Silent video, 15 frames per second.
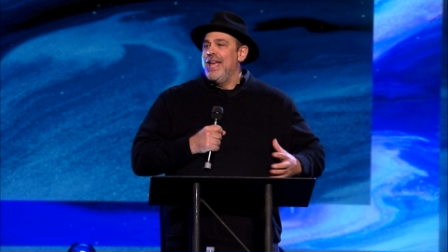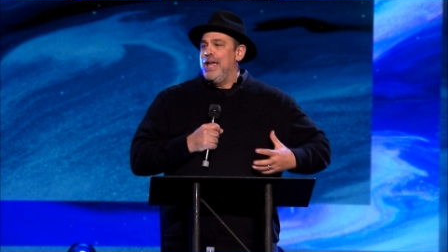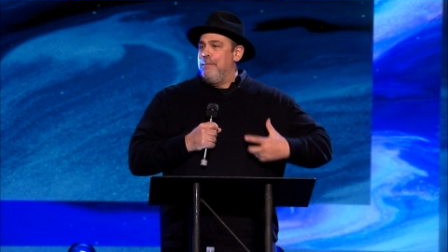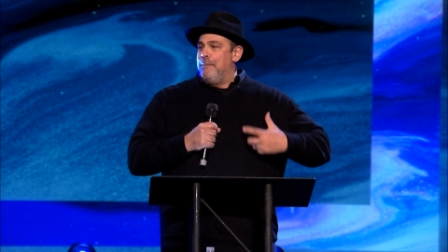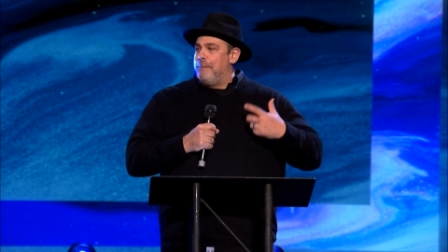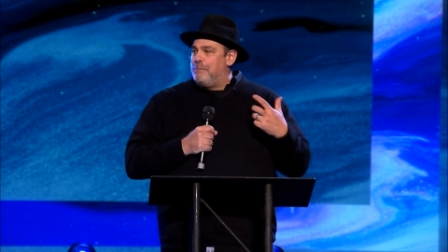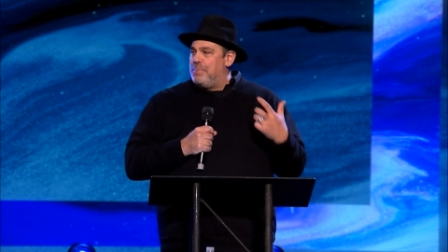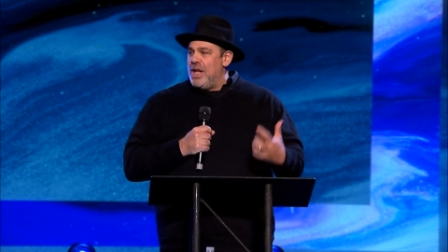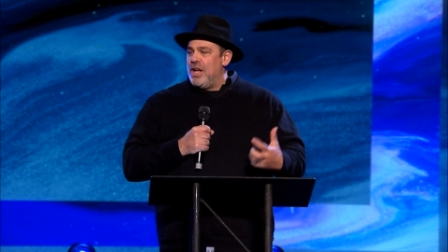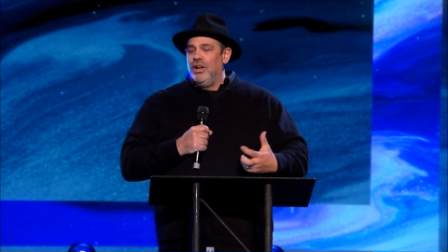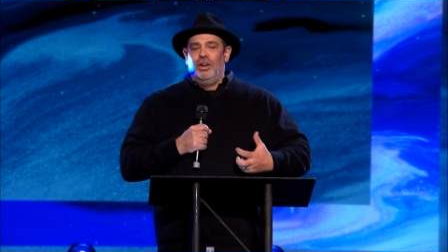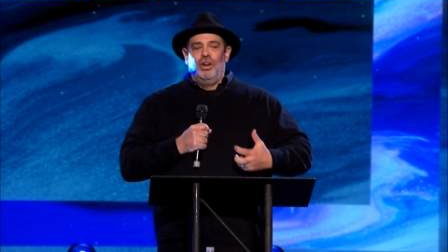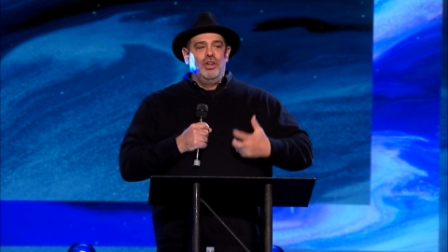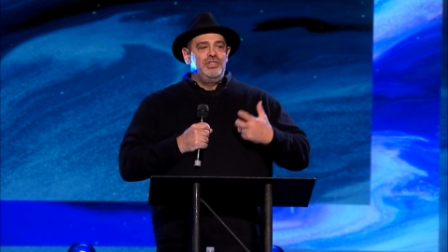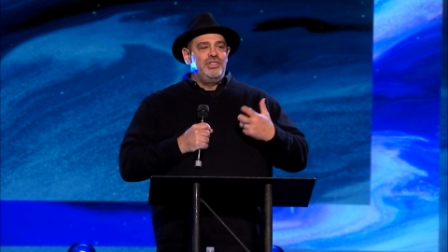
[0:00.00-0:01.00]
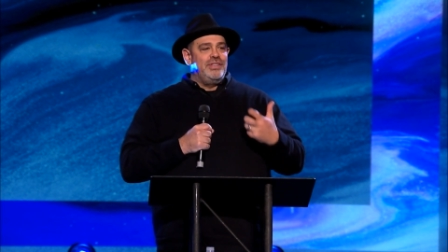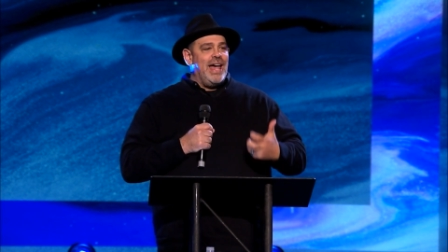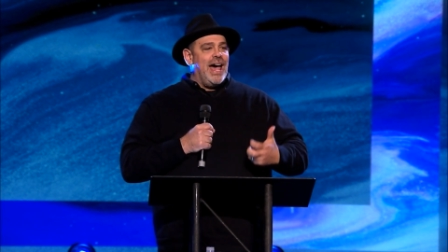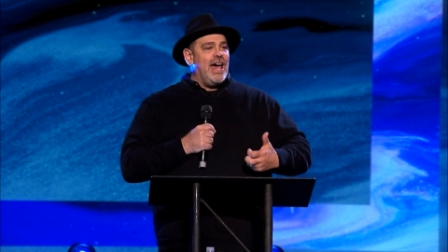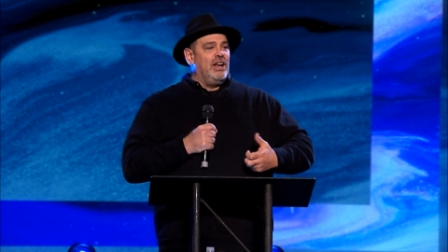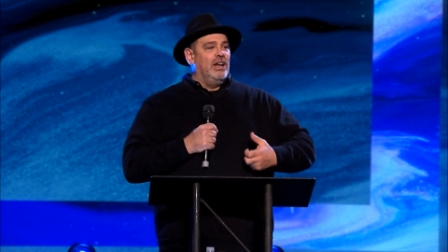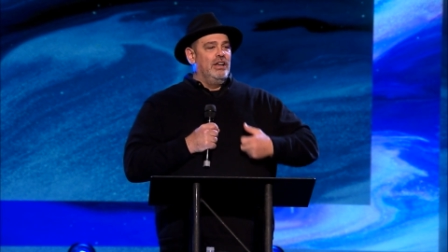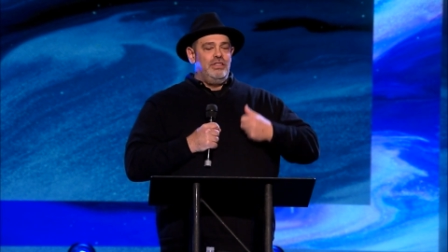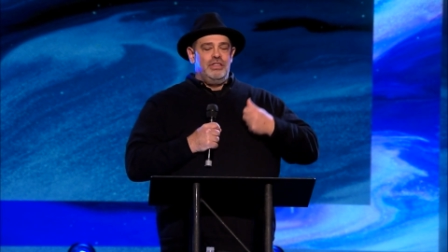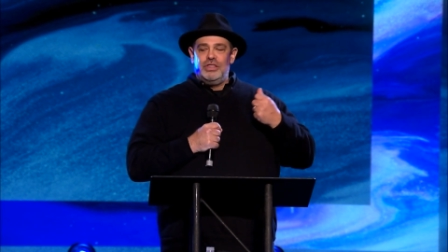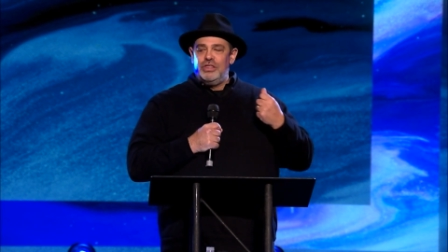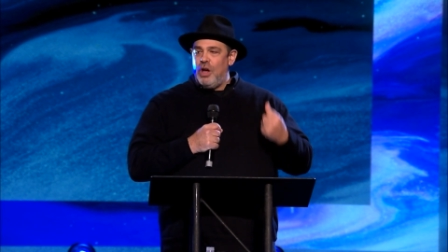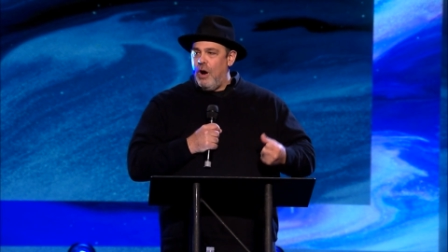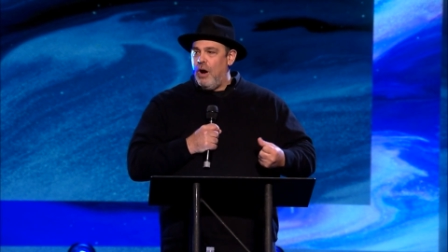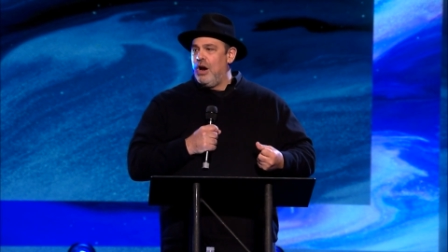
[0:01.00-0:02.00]
it builds that
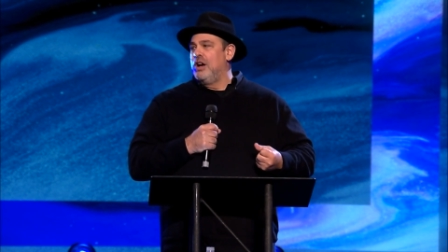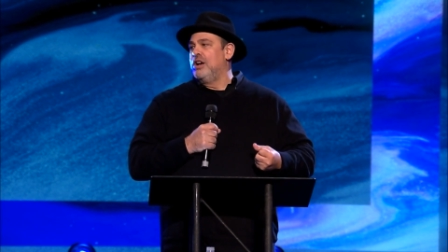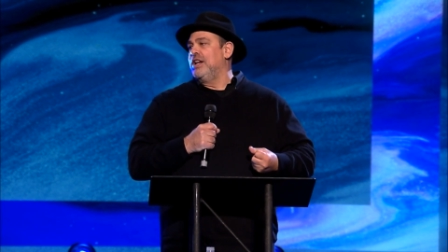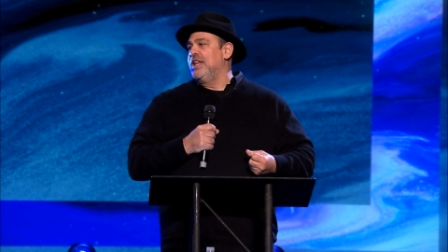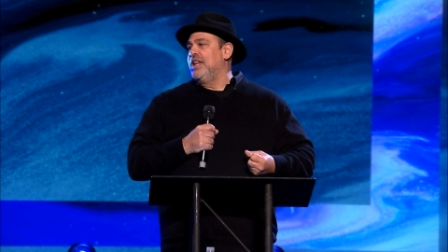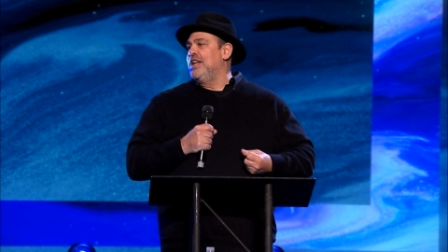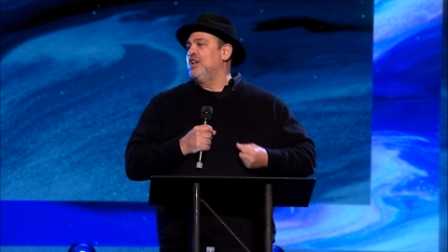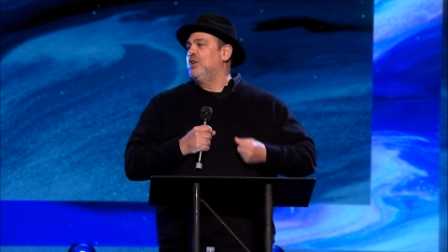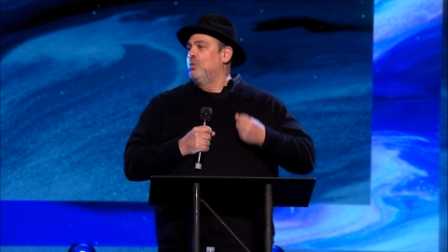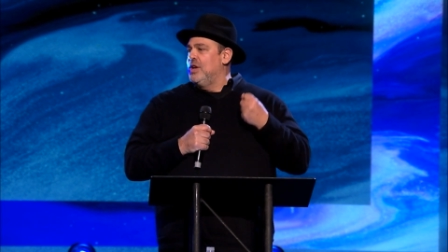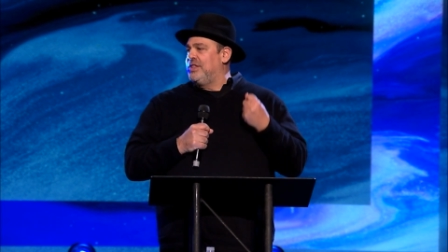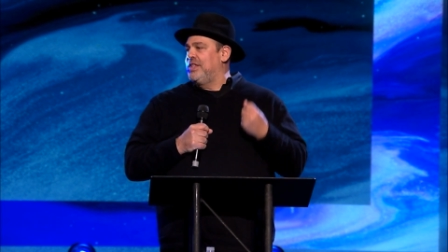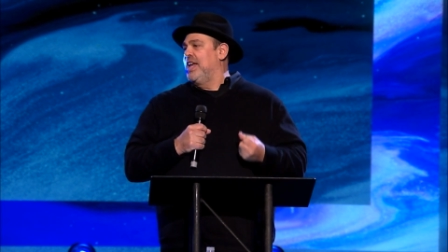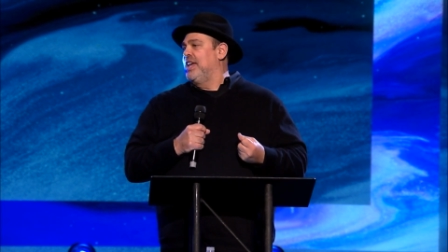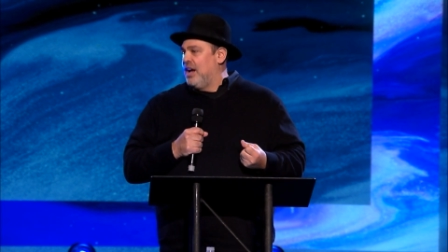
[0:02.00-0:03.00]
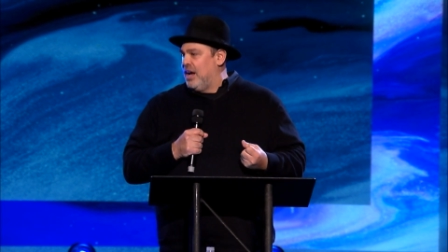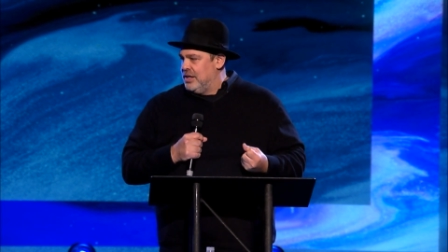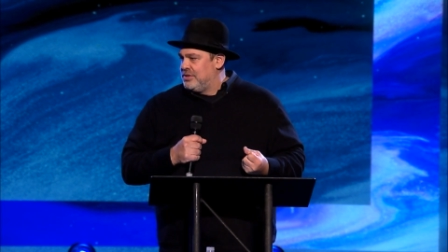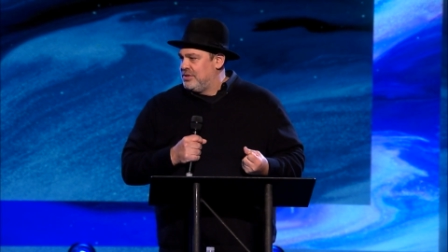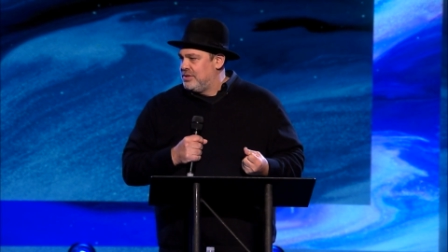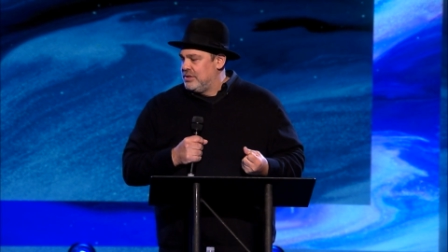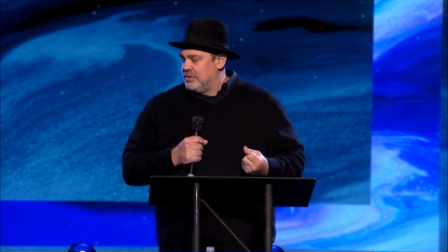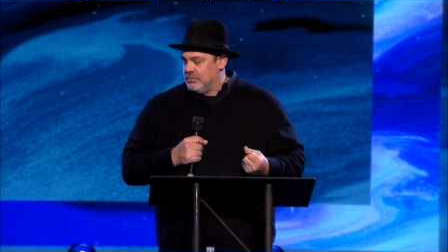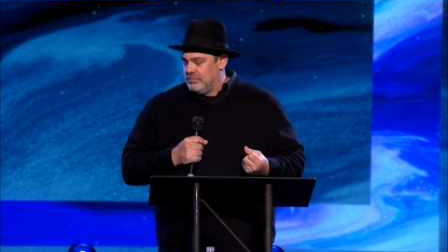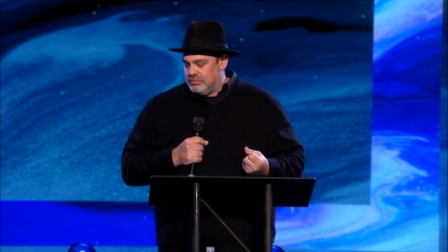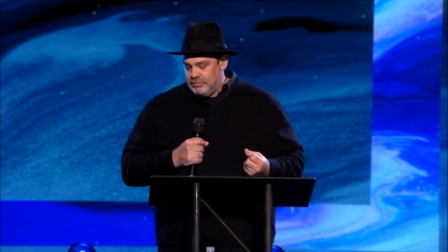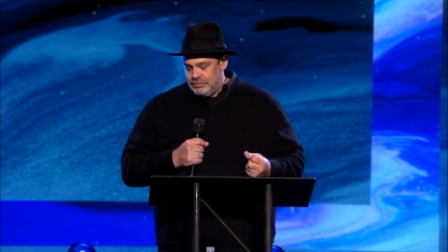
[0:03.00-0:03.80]
authority within us.